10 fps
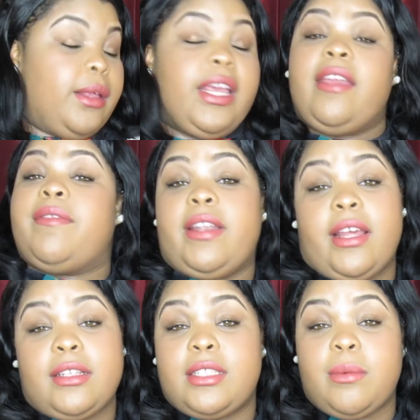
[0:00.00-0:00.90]
even
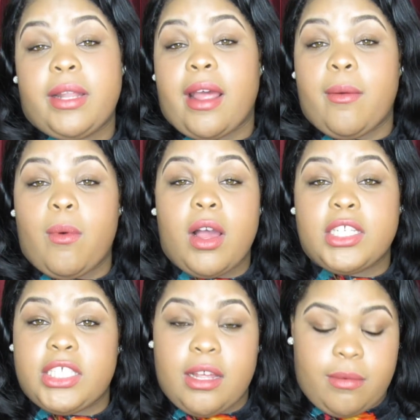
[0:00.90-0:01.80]
down to what I
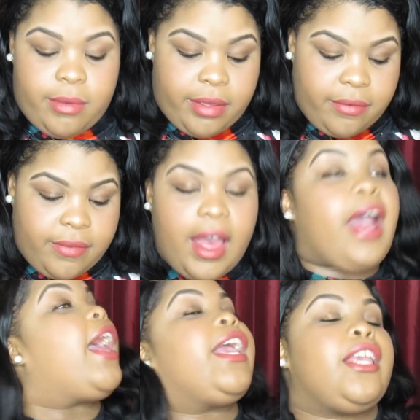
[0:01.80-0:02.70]
wash up with.
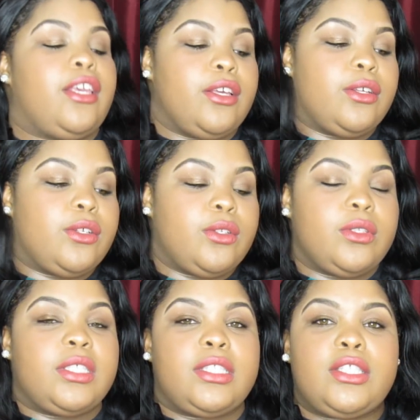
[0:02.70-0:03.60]
I
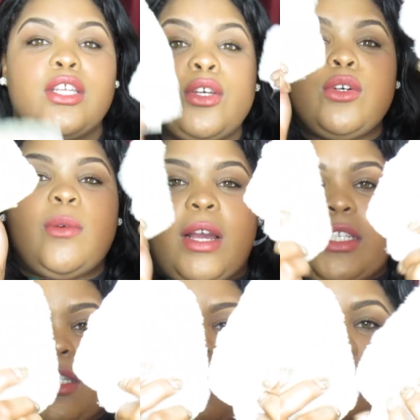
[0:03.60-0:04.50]
use 2
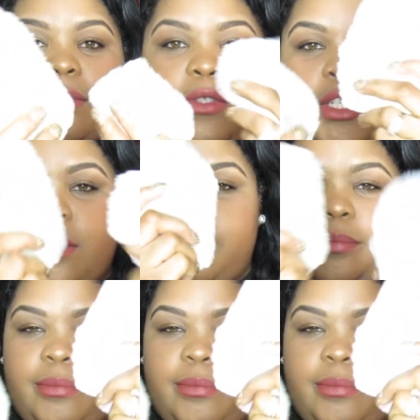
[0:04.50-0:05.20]
washcloths too.